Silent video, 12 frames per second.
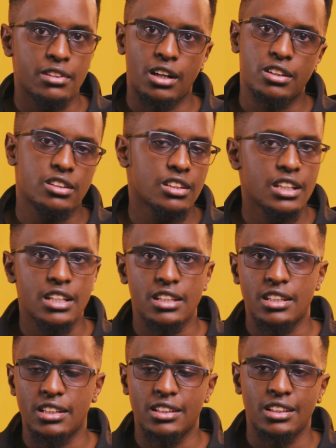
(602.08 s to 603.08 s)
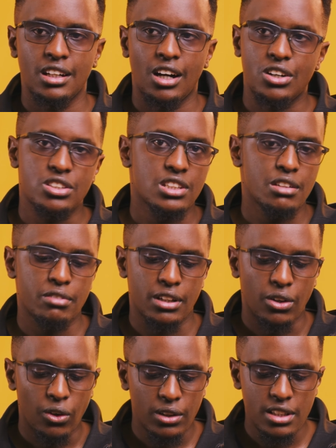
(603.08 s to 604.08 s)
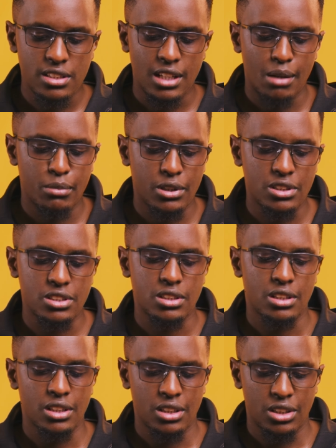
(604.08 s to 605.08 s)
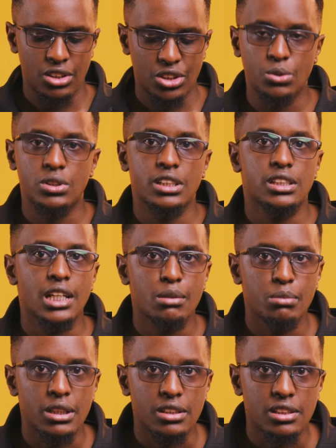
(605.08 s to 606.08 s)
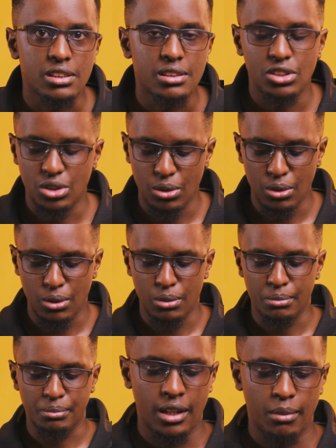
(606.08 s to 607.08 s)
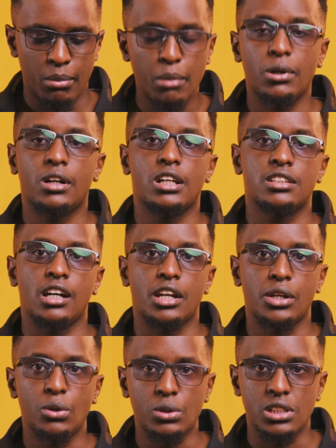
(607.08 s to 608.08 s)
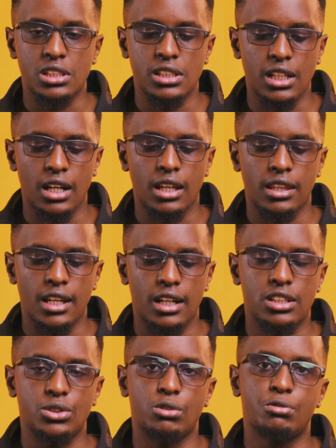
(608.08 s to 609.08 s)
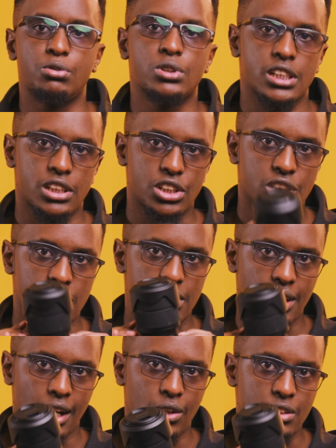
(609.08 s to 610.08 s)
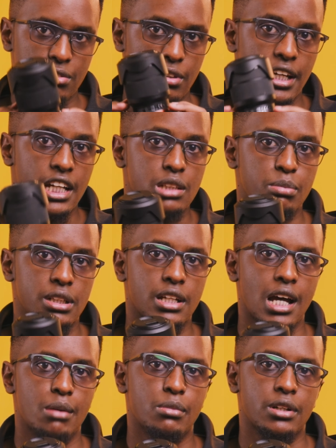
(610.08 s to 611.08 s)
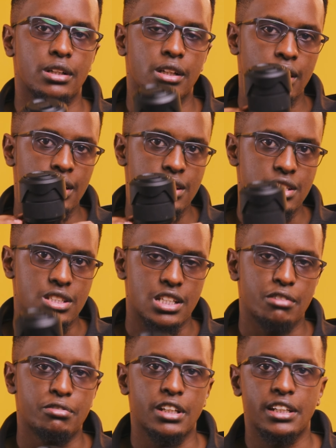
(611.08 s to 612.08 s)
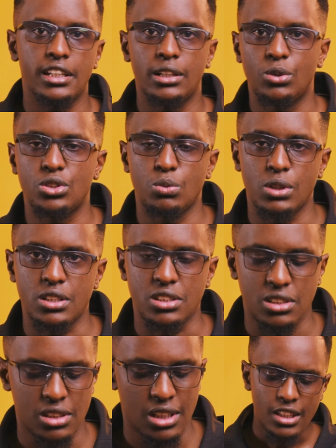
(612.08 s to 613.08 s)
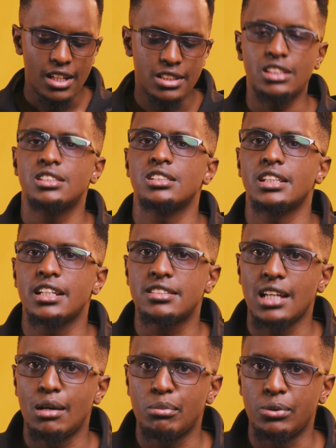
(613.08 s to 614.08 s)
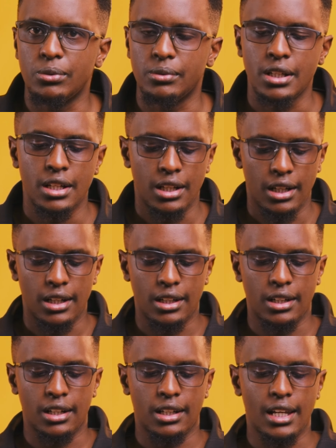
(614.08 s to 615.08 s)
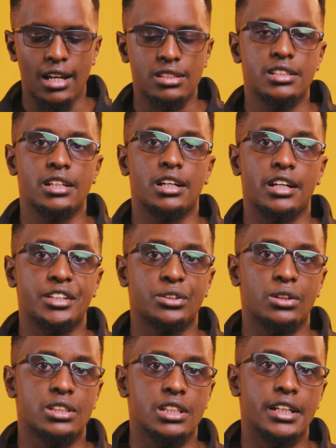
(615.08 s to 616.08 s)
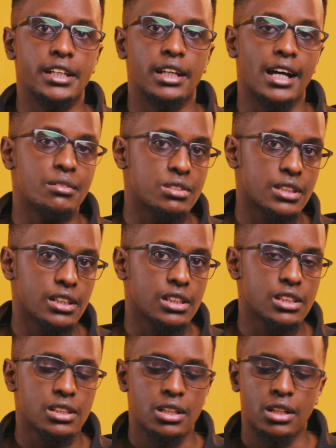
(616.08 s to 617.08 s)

the R3, the R7, all these cameras shoot in 10-bit. So people are gonna start noticing that your footage out of an 8-bit camera definitely looks worse. Just as an example, Last year I shot a live set